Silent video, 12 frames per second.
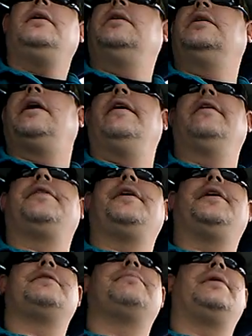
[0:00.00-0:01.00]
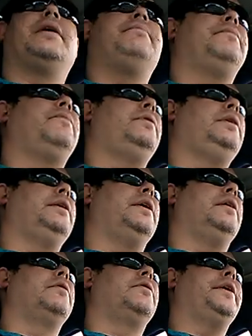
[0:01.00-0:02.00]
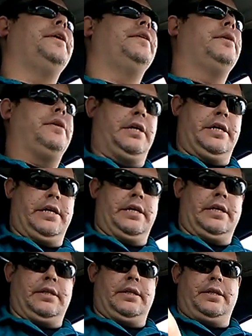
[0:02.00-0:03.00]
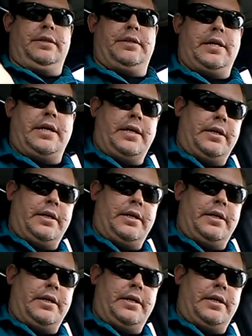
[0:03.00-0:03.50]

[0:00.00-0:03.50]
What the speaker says: eating the healthiest, but I'm really hungry. These